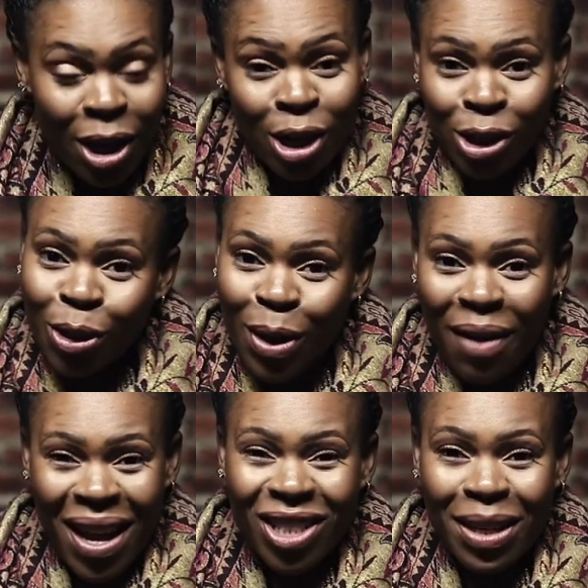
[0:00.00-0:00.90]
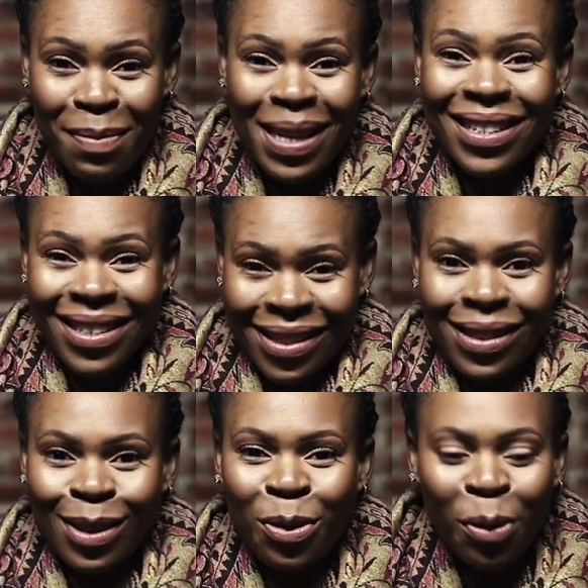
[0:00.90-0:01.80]
So I've actually made a
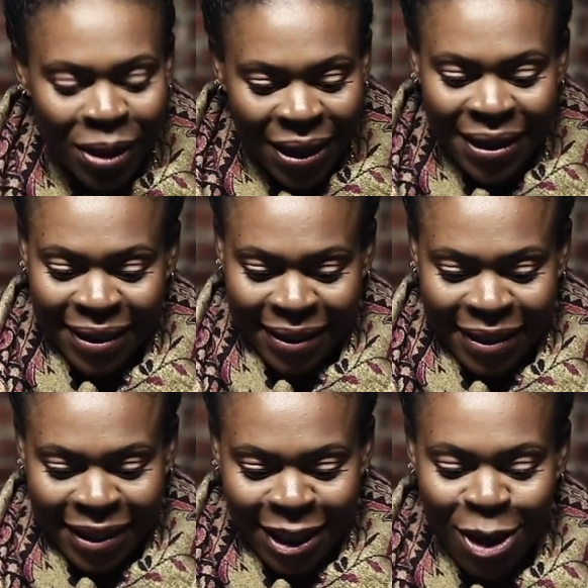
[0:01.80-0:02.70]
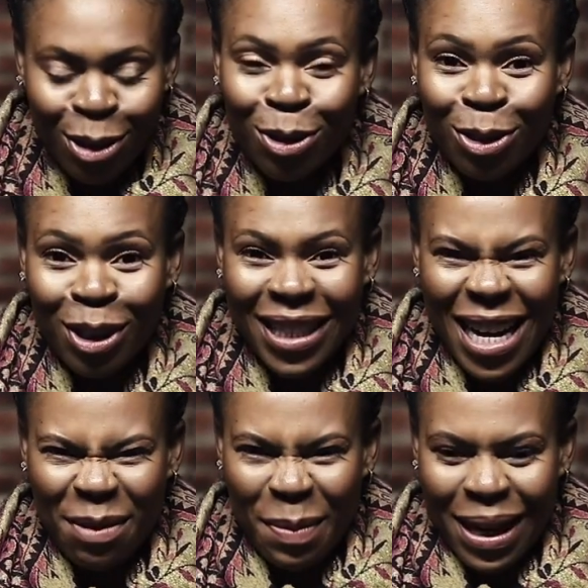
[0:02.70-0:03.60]
list to not to
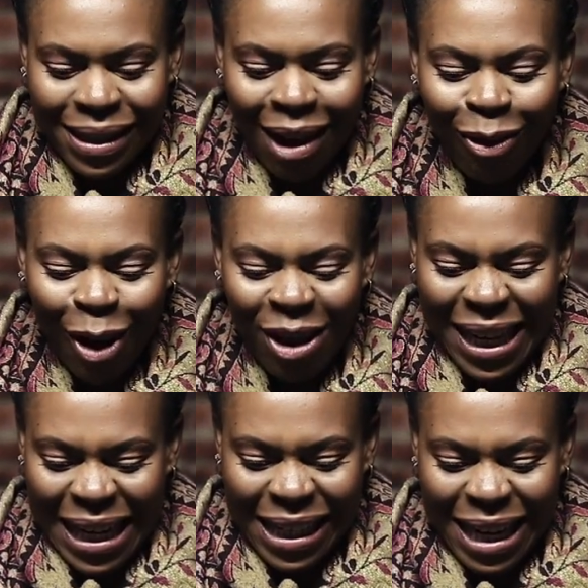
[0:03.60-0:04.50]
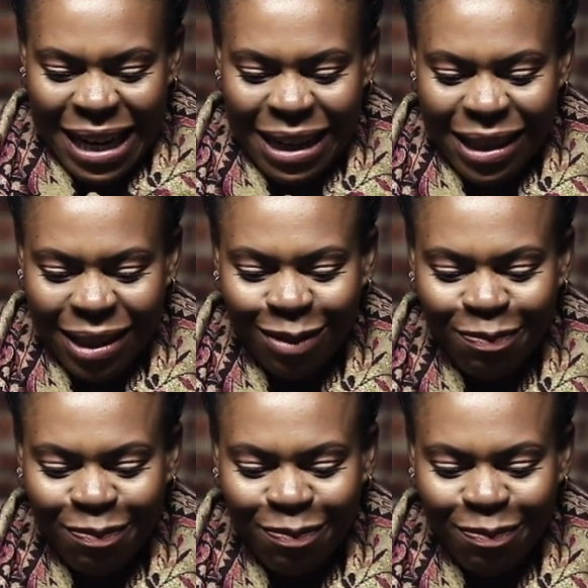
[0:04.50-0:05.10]
shortchange myself on the internet.